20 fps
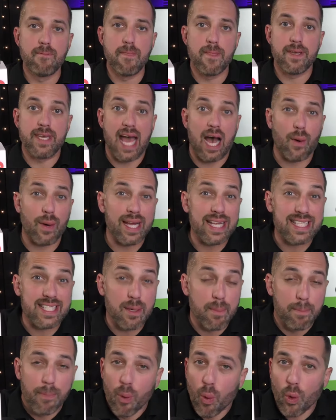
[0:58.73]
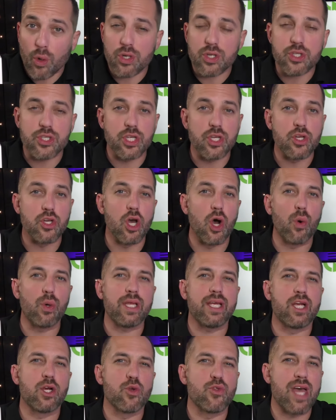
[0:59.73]
Now, it's important to
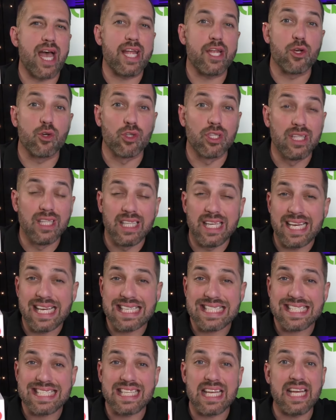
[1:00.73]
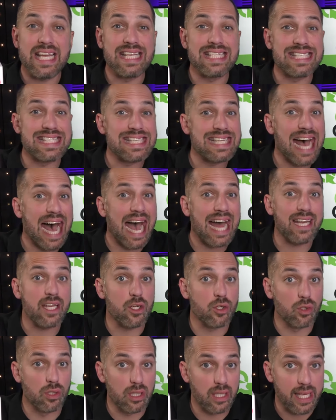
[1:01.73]
note here that your list is not
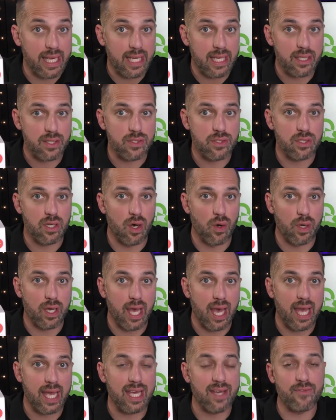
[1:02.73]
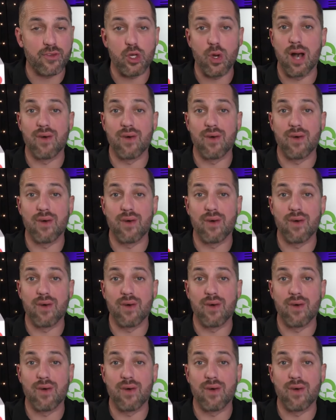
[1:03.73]
your leads, okay? If you